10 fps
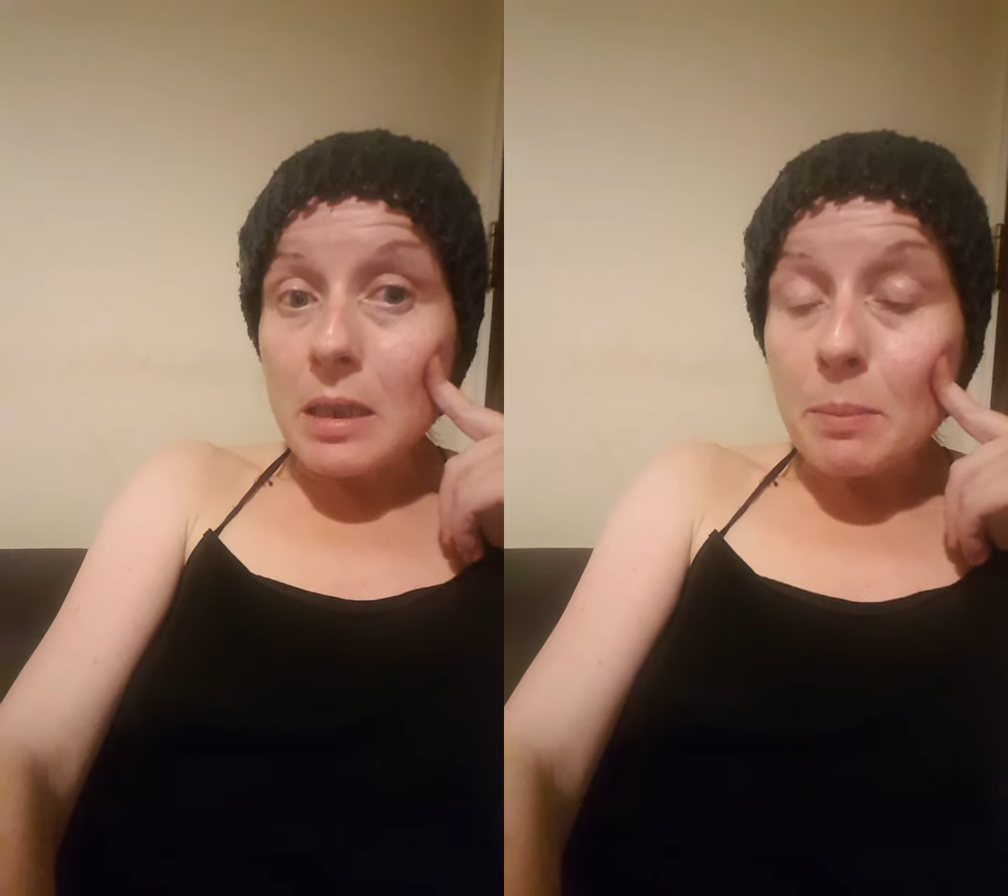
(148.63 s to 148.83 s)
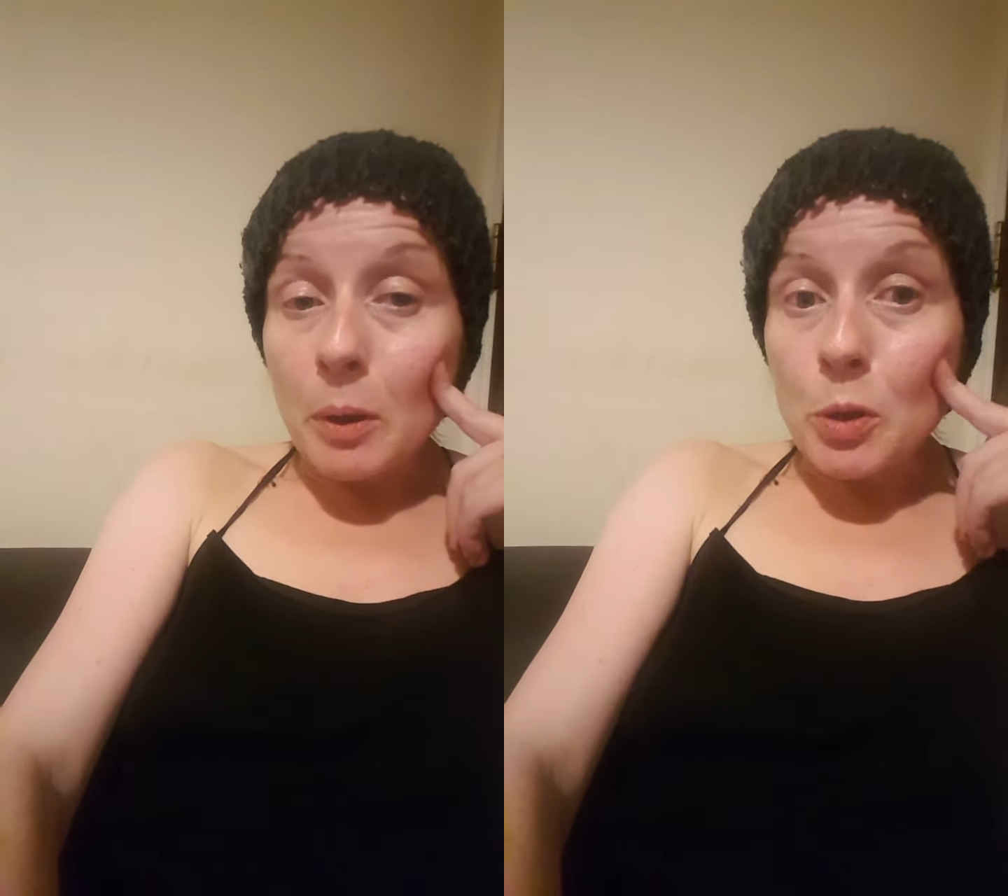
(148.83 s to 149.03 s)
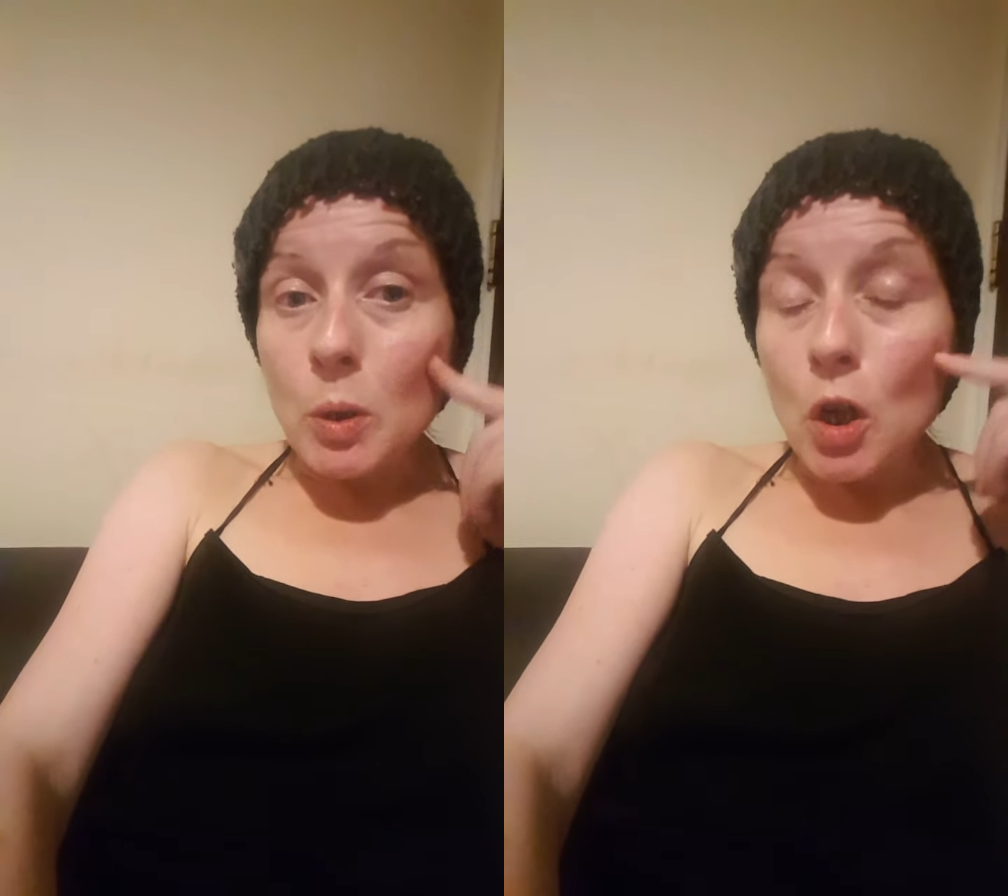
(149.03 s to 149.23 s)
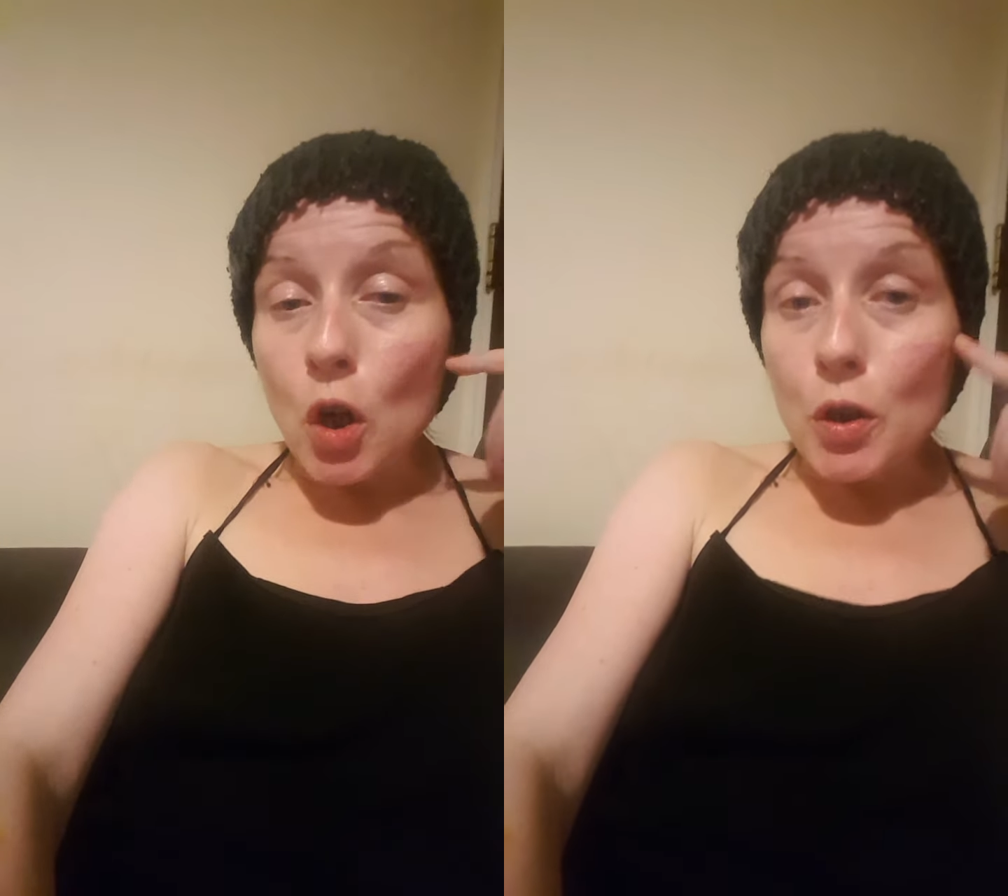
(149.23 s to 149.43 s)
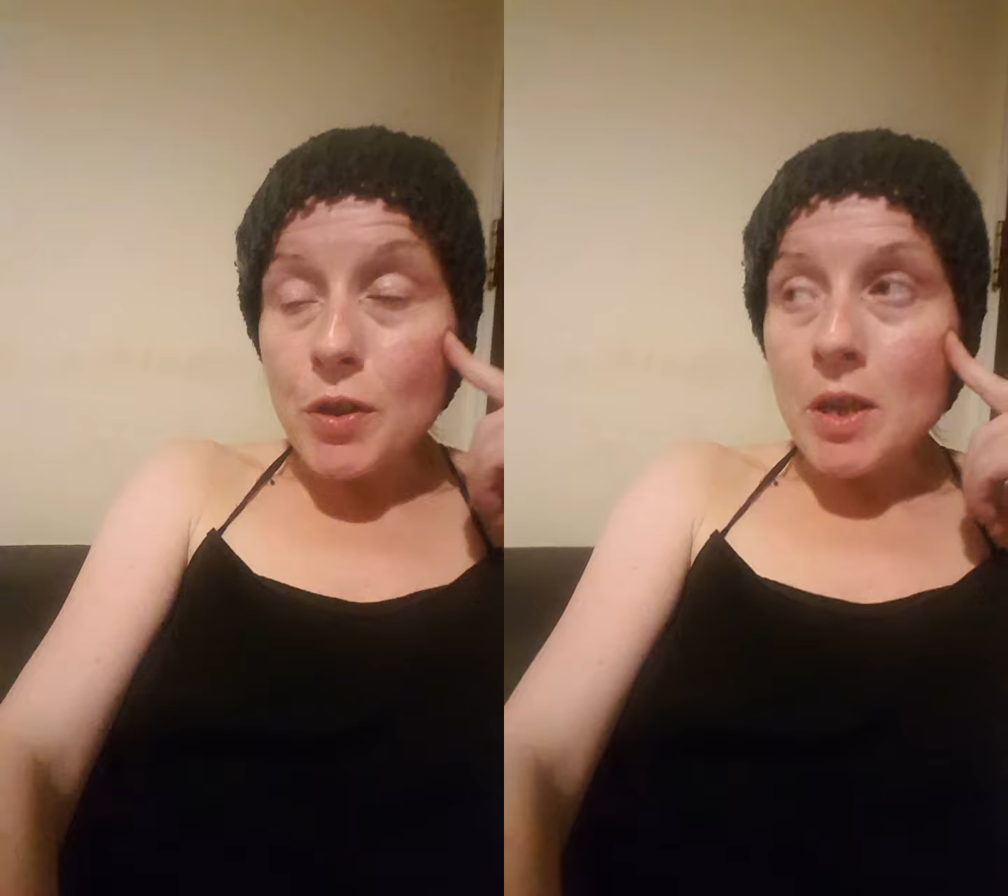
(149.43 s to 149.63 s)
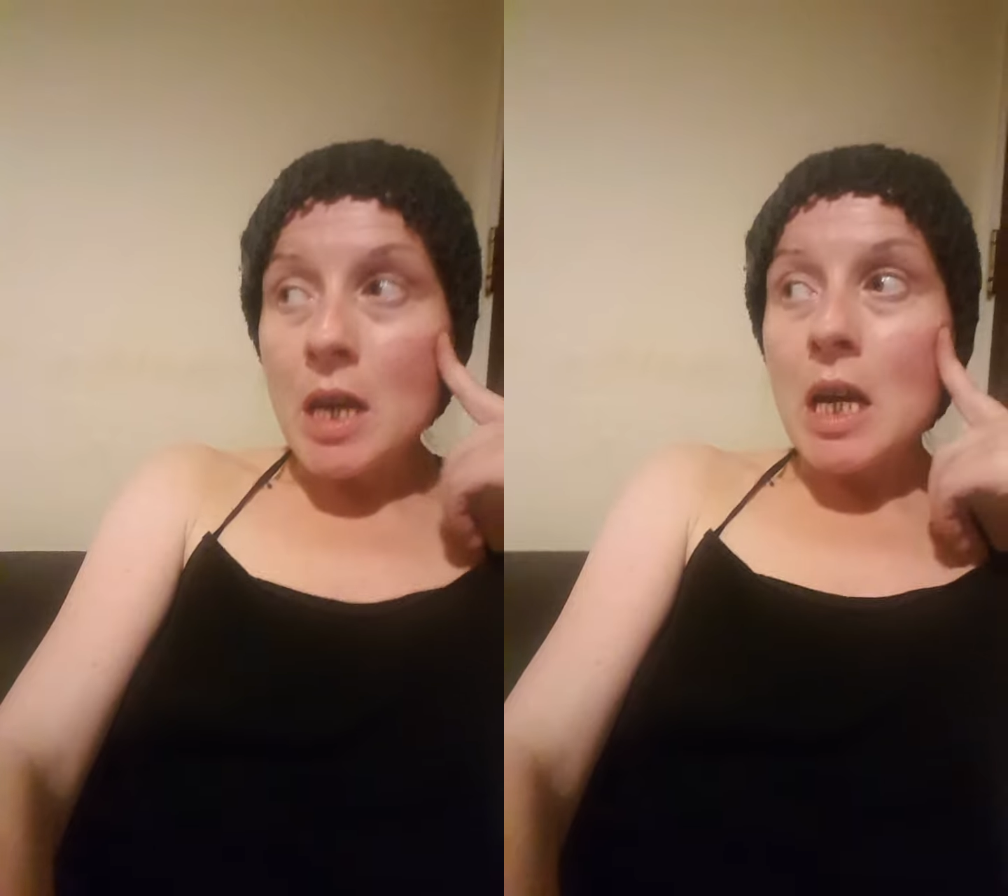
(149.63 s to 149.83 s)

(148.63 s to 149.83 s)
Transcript: and spiritual laws